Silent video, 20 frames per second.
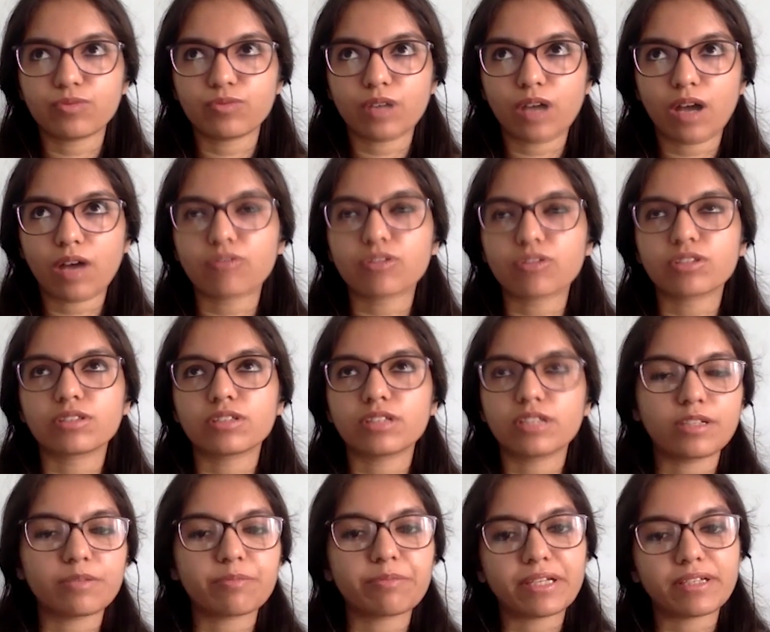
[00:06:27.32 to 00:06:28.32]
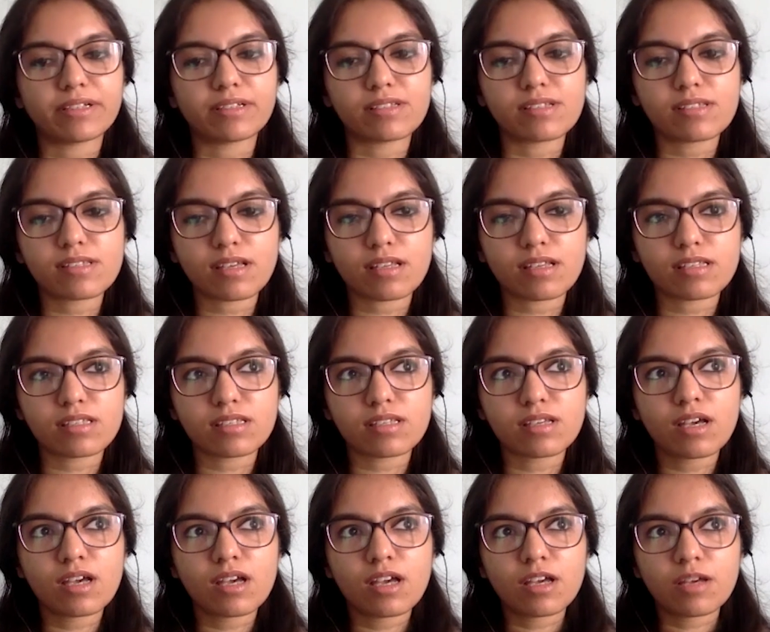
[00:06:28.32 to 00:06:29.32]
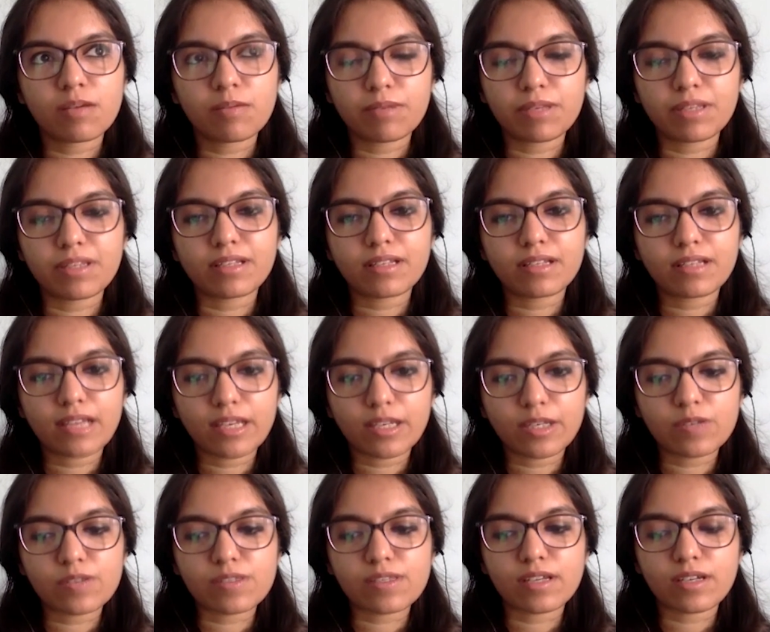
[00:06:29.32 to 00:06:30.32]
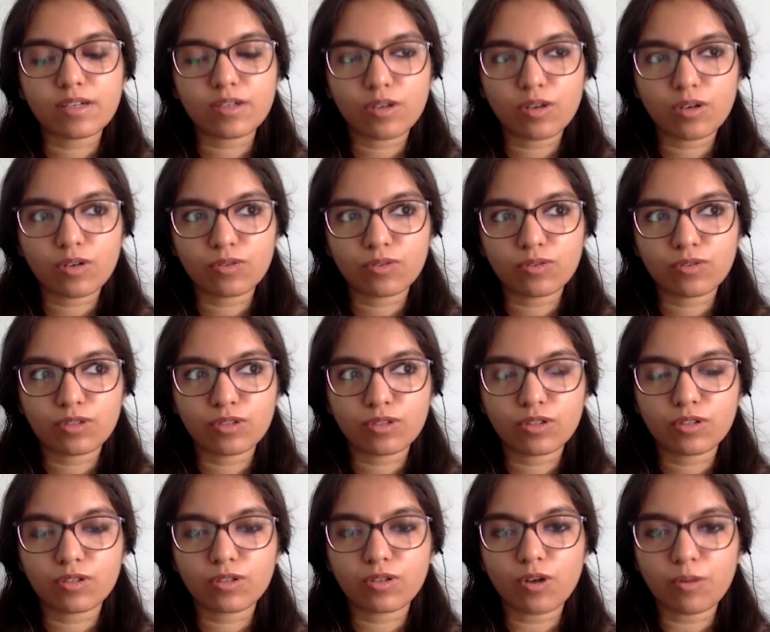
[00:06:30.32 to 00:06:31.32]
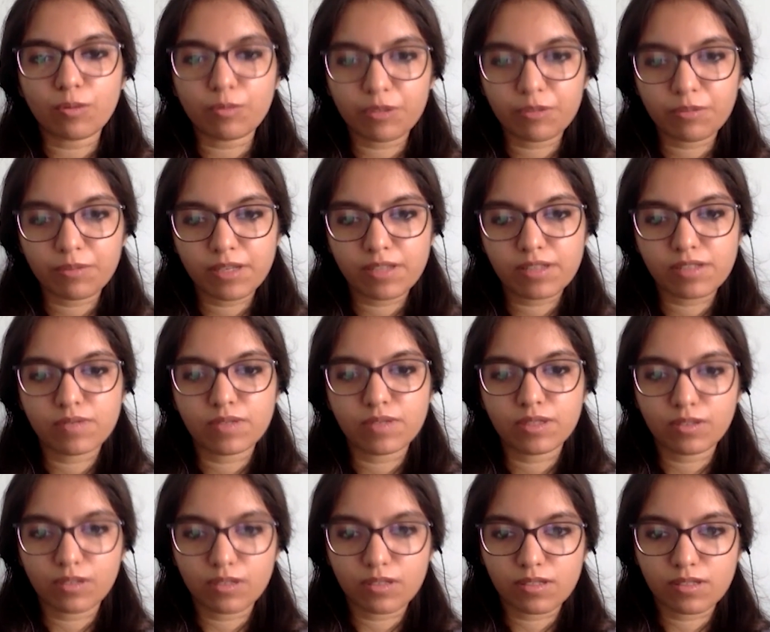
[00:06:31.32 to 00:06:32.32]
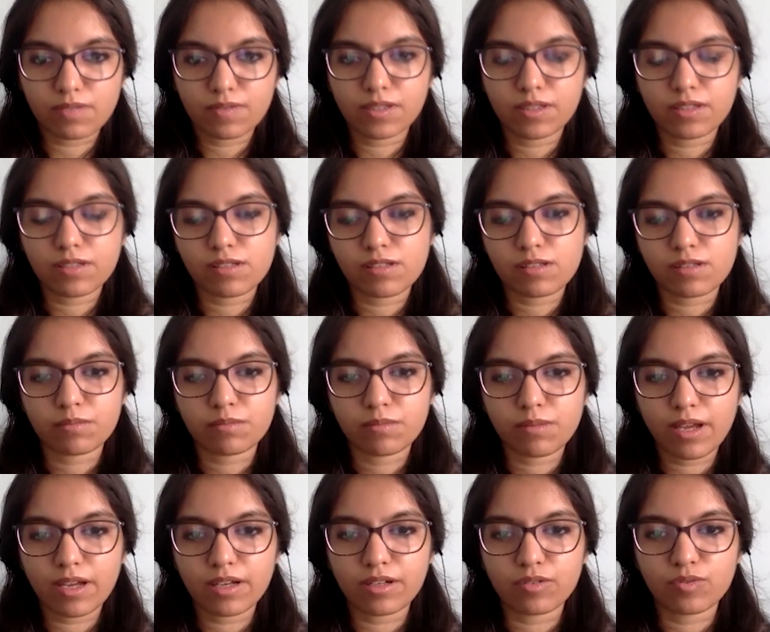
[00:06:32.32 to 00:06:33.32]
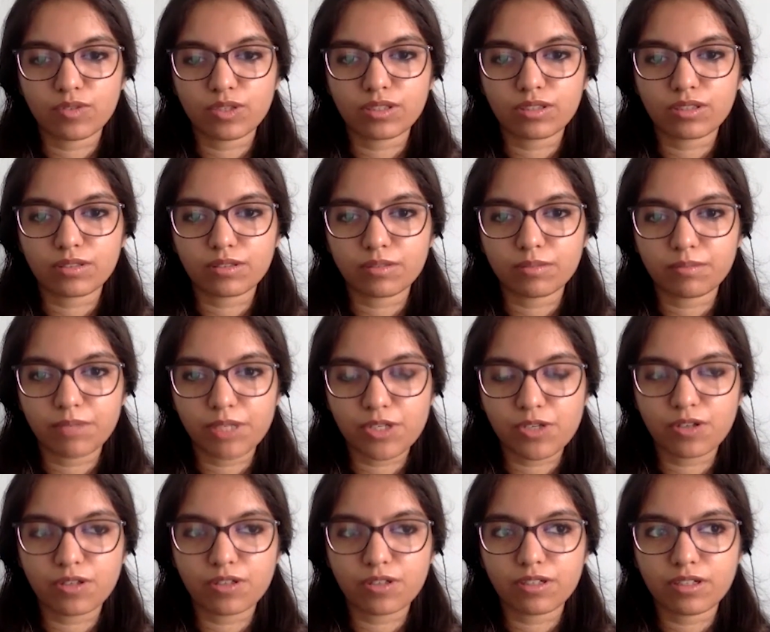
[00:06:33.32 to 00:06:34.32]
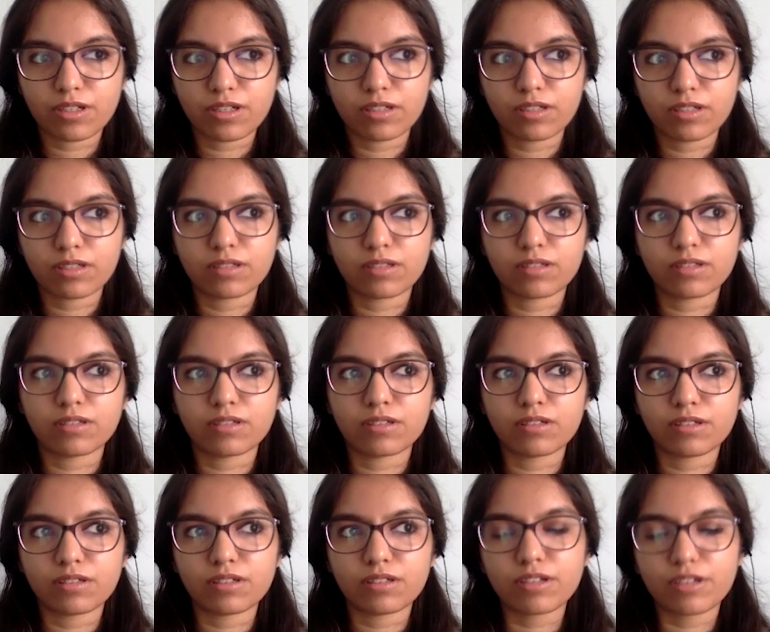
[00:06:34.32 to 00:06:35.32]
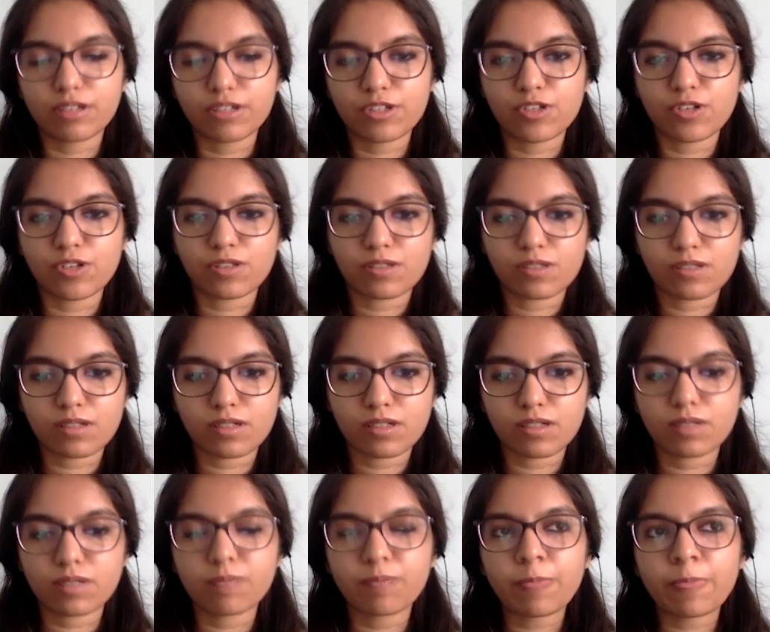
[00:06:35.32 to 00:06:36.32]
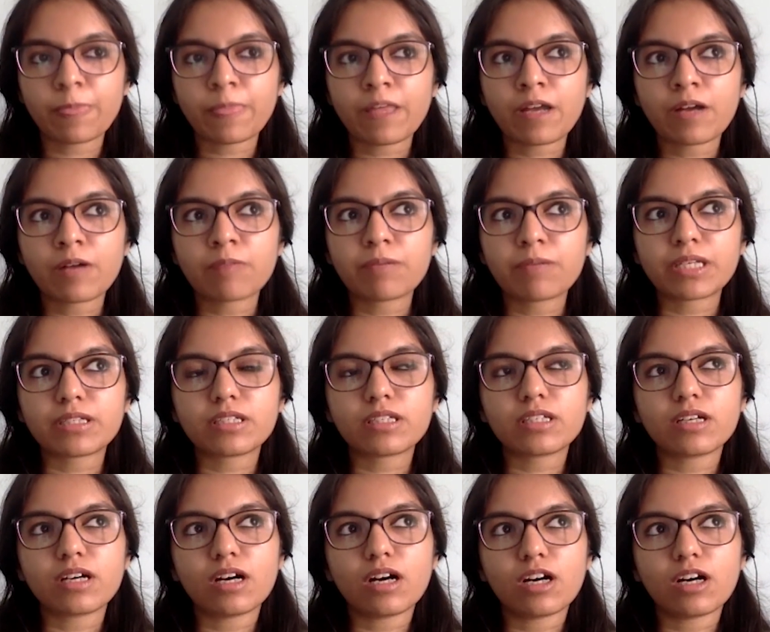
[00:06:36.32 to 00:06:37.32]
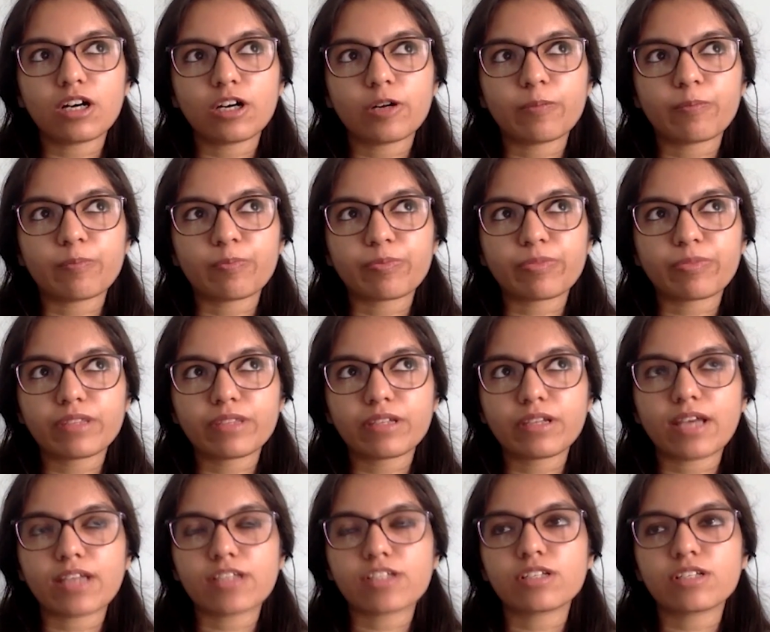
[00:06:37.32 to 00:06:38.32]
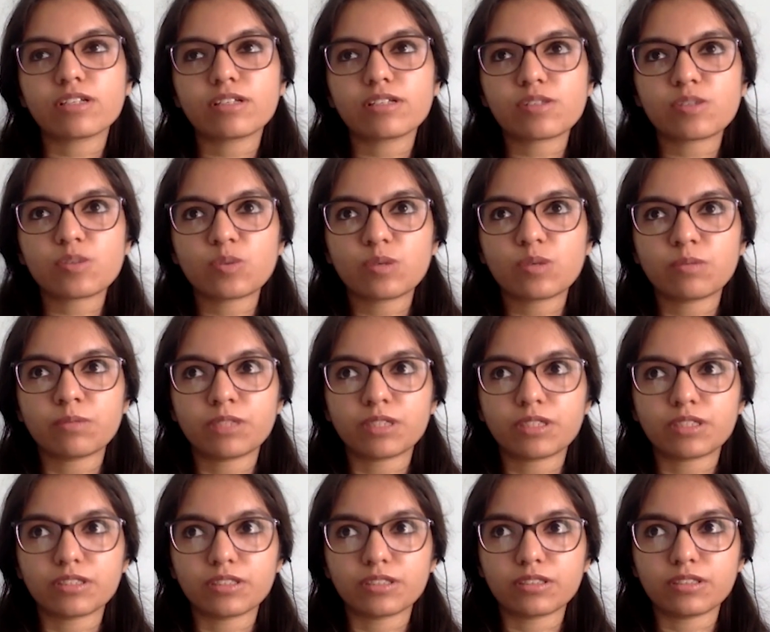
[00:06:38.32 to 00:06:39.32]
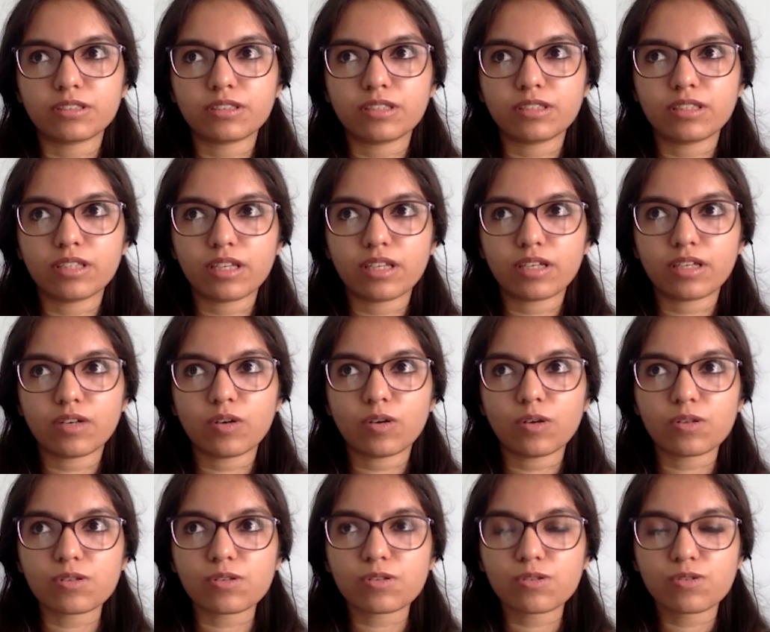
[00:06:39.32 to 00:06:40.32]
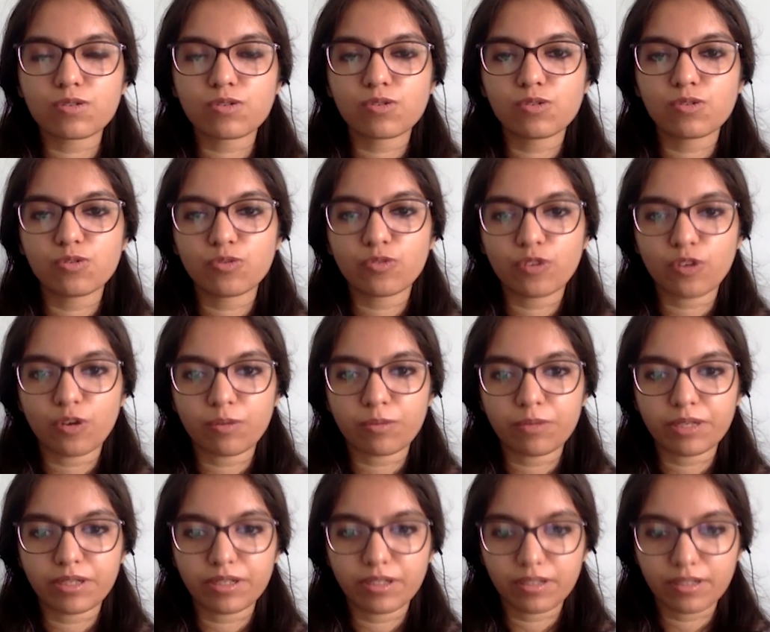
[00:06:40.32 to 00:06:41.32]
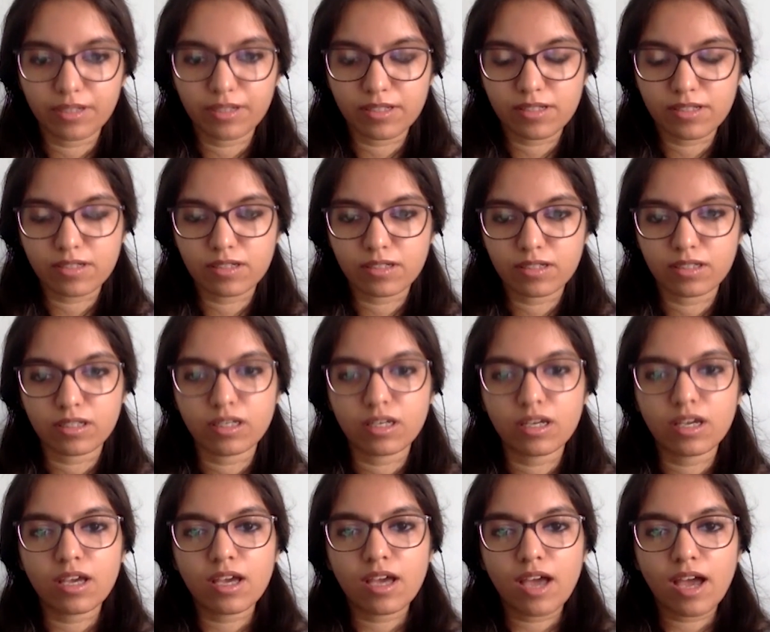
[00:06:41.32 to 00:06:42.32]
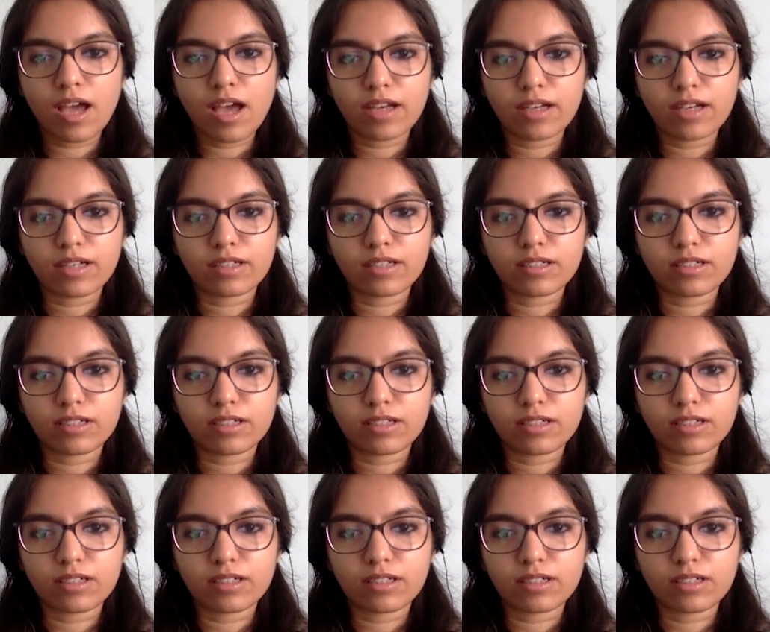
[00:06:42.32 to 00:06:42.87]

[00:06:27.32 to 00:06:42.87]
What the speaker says: after independence, has been, like you said, of a compromise with conservatism and with majoritarian religiosity. But the rationalists who were murdered, they also drew from Indian history, and